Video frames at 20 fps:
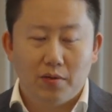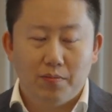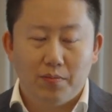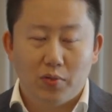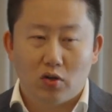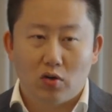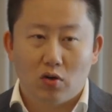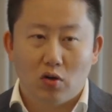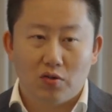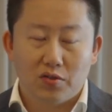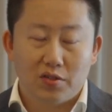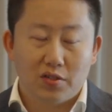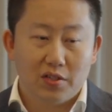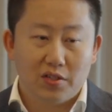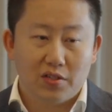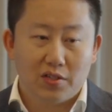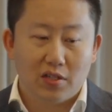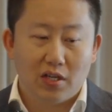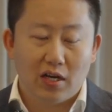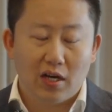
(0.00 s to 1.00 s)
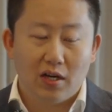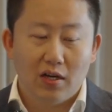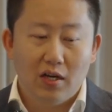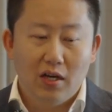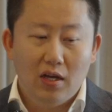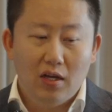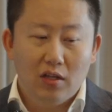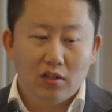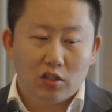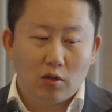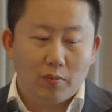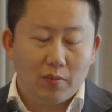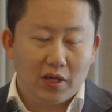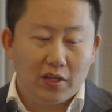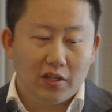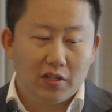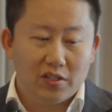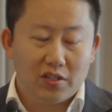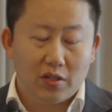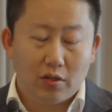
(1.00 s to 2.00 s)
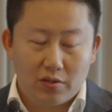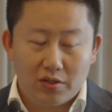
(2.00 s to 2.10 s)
because this domain